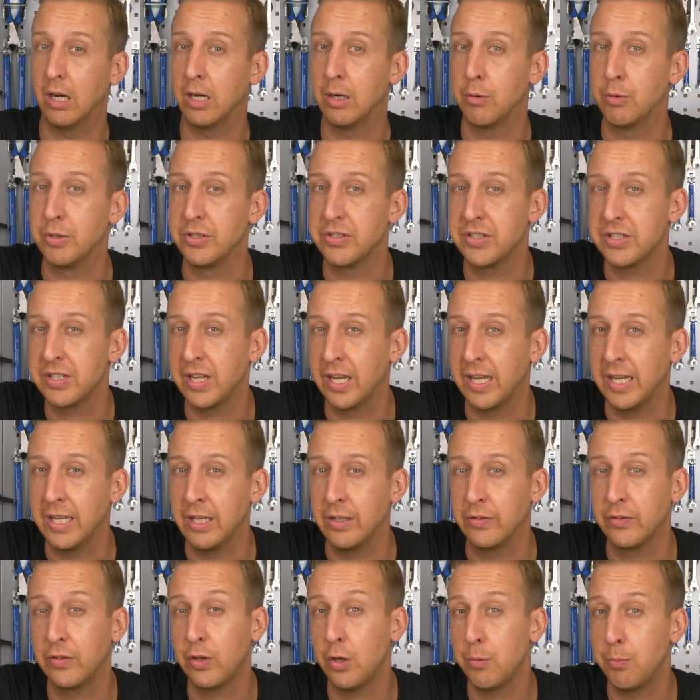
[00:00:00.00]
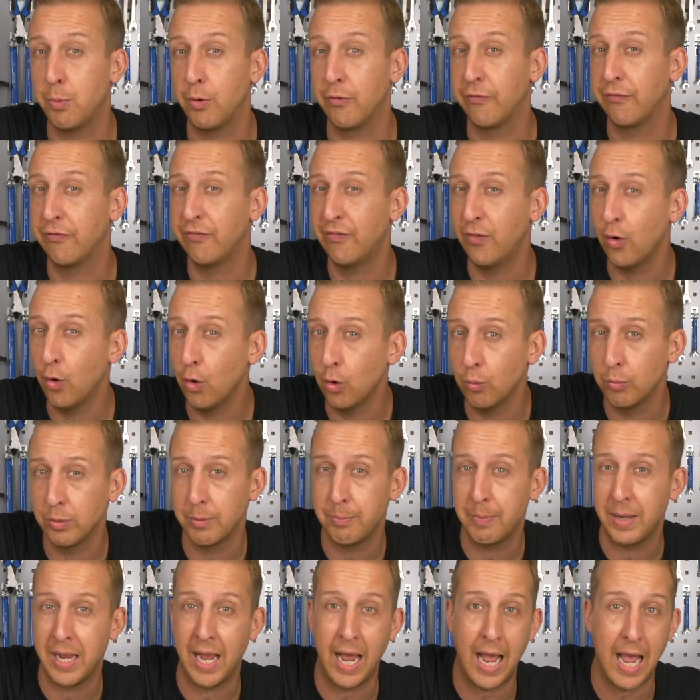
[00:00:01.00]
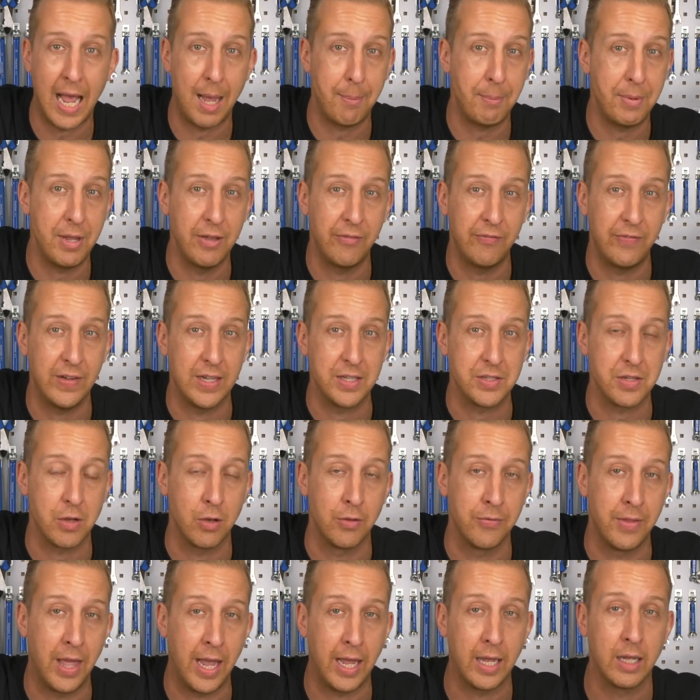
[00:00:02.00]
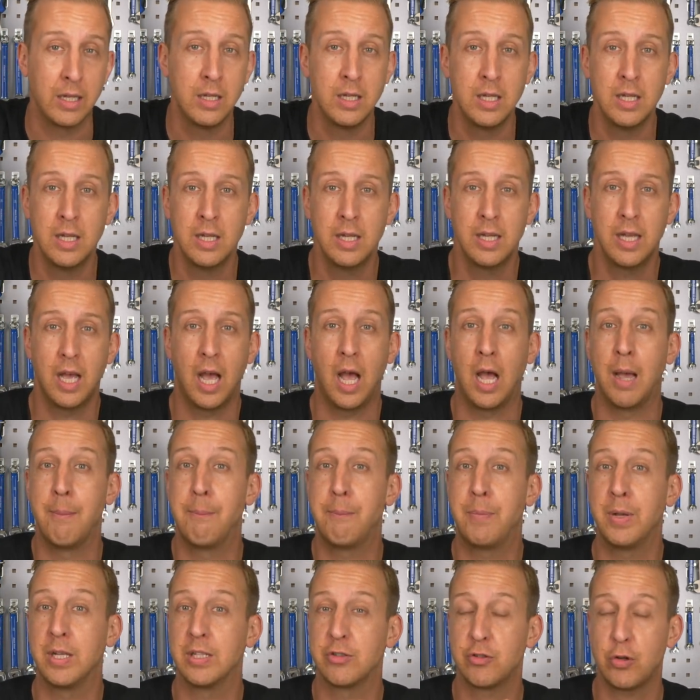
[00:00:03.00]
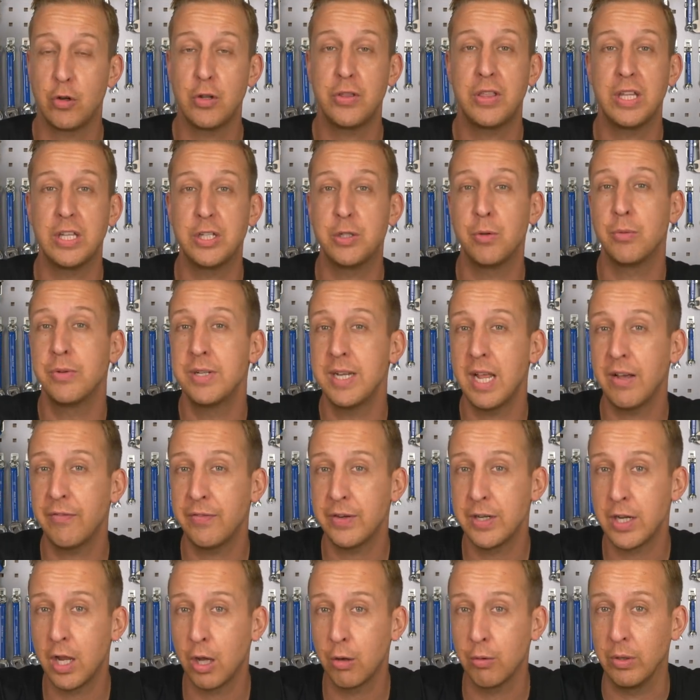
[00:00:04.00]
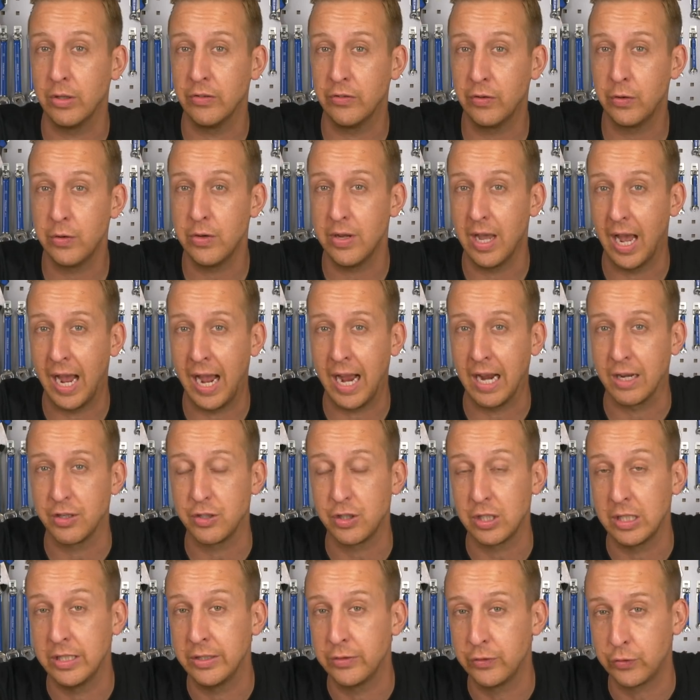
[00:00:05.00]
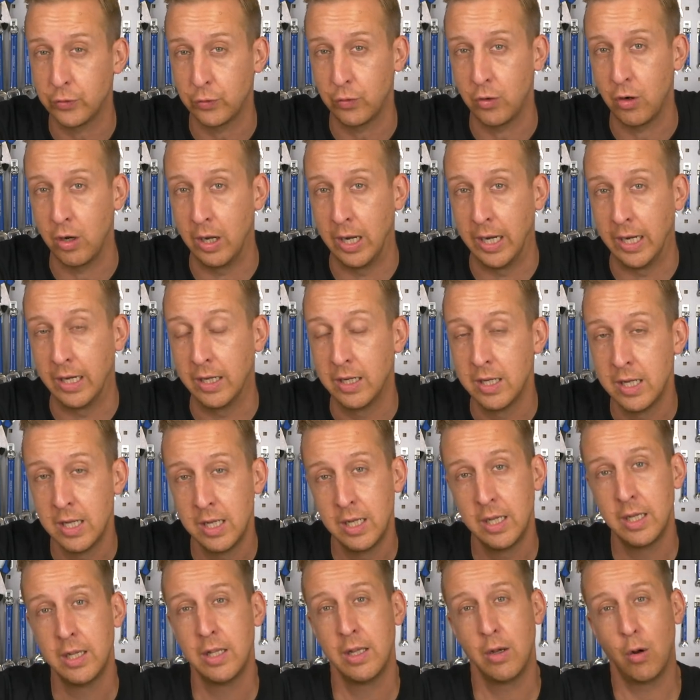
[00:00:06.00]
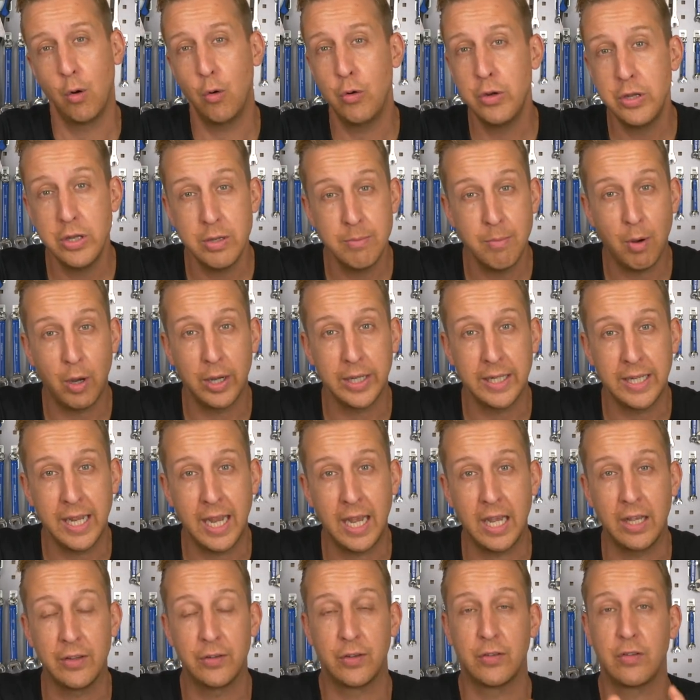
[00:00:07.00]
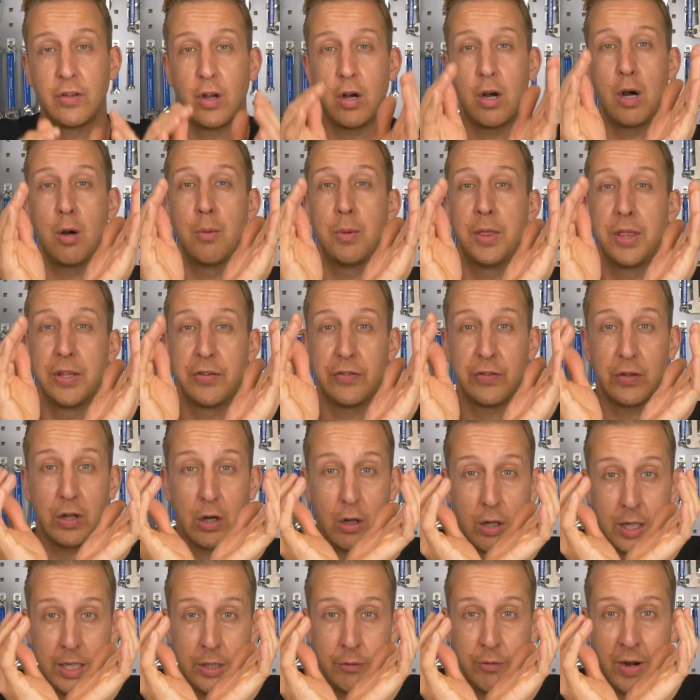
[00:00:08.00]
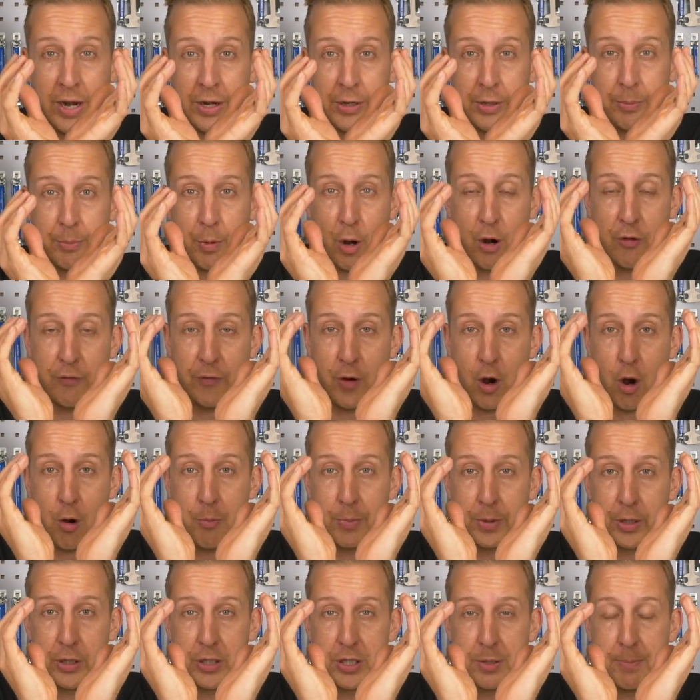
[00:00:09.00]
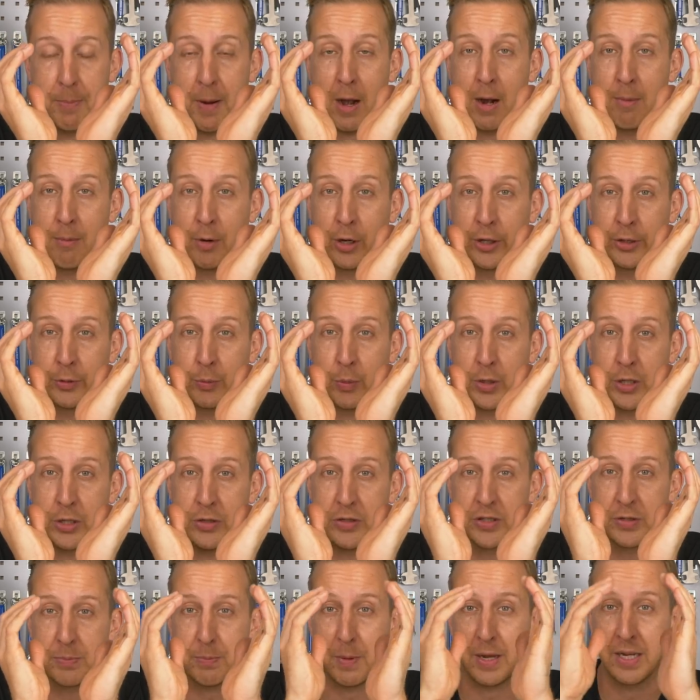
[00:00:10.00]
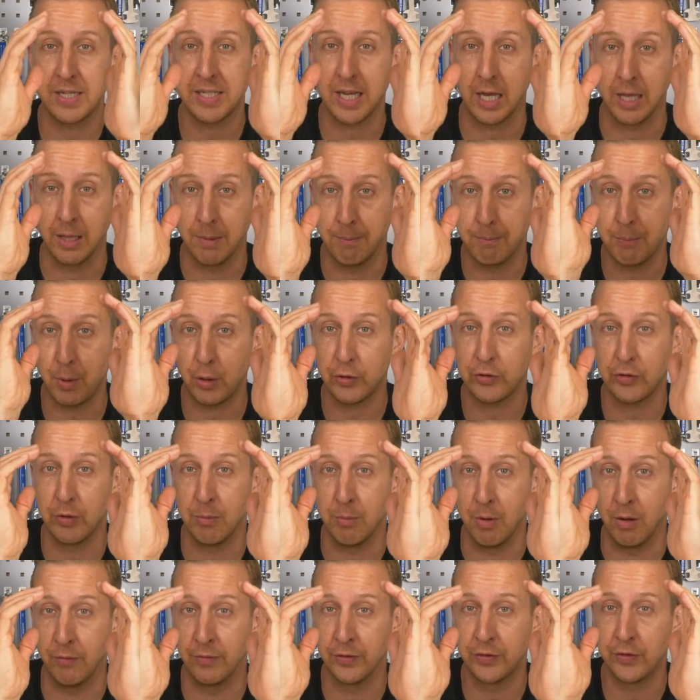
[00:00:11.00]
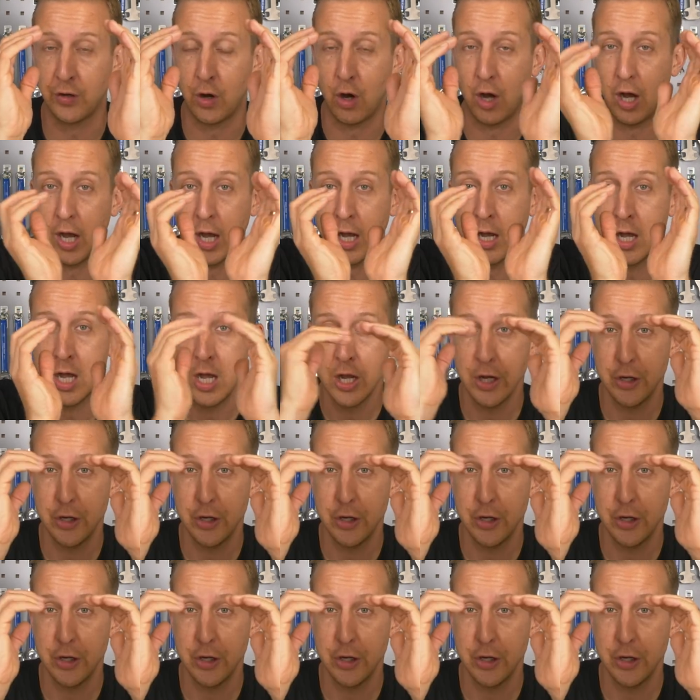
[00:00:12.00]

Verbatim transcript: I would say a 2.4 would be a happier fit on that. Um, but the truth is, you'll never know until you actually try it. All you might get is a tyre with a slightly rounder profile because you bear in mind when you space out the bottom of a tyre,